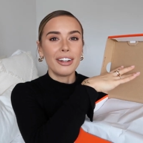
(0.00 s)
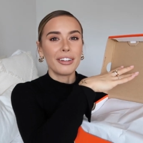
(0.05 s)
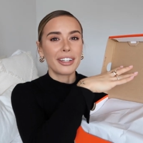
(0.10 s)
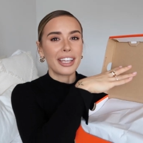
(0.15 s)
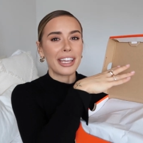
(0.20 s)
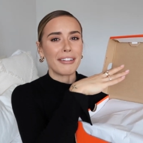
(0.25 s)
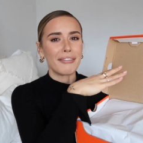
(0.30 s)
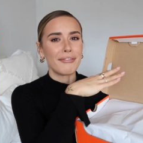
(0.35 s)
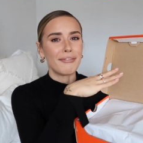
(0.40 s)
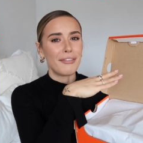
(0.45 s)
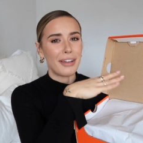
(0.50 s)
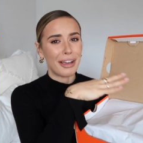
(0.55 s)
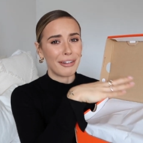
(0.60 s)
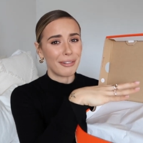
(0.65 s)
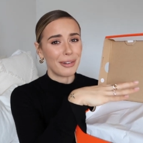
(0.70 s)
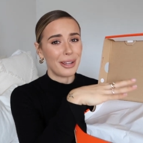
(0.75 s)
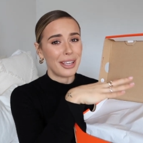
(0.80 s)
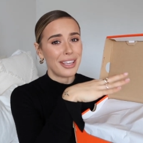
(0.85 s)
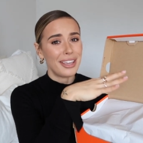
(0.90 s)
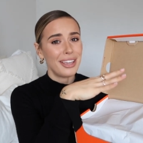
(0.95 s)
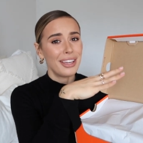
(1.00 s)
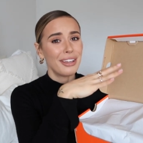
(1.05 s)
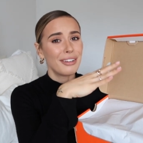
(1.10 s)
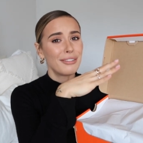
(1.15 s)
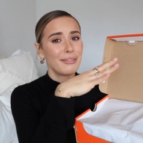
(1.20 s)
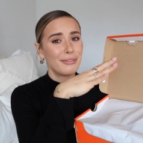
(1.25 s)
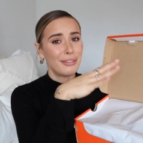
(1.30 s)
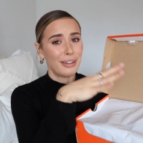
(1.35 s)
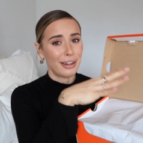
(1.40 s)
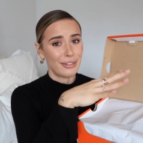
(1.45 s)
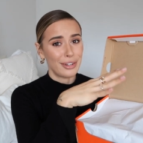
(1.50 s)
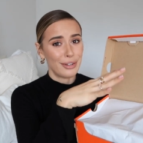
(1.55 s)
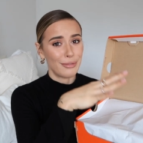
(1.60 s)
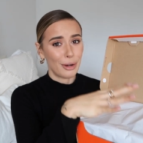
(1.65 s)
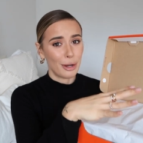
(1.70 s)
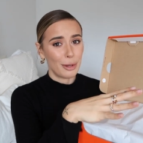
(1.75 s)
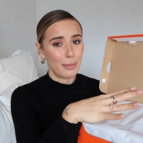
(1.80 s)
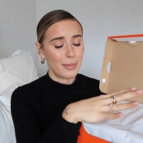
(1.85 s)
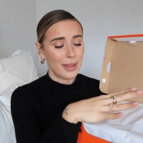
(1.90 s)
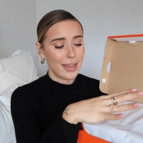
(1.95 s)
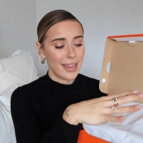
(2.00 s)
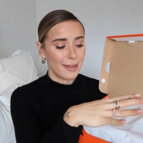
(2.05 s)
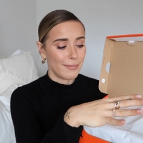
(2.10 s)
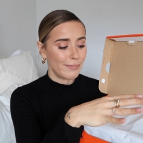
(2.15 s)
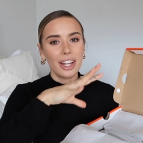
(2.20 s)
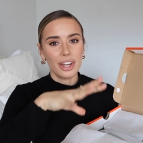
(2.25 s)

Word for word: looking very, very ropey.